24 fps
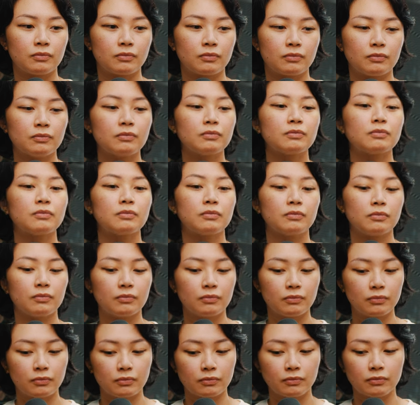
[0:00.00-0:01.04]

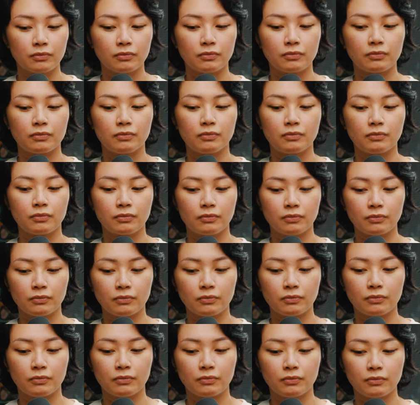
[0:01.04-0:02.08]

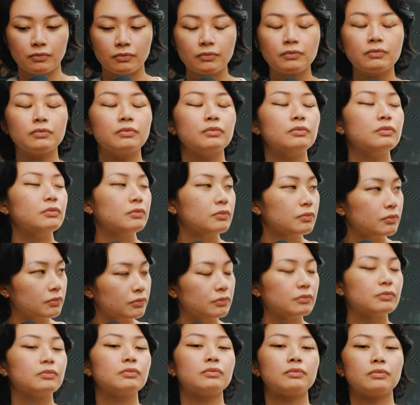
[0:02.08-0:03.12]

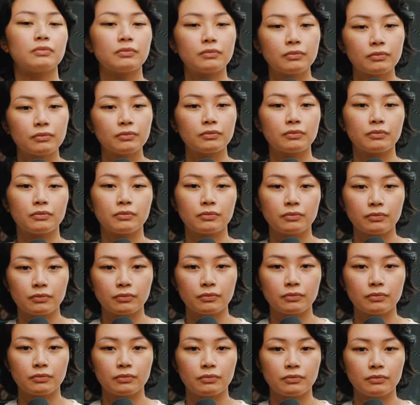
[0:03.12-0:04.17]

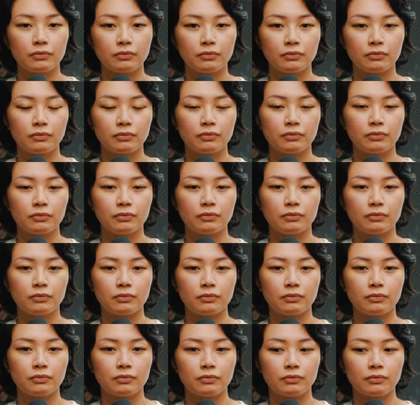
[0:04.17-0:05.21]

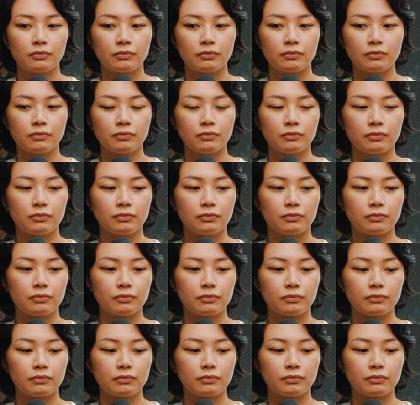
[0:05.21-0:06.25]

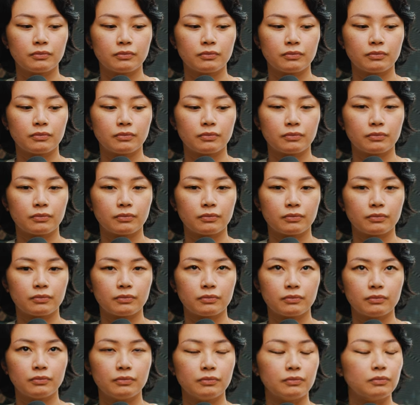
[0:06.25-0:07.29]

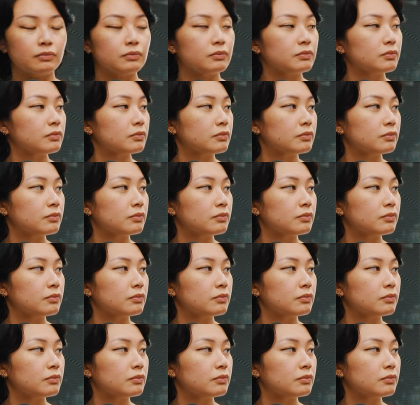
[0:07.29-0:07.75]
(silent)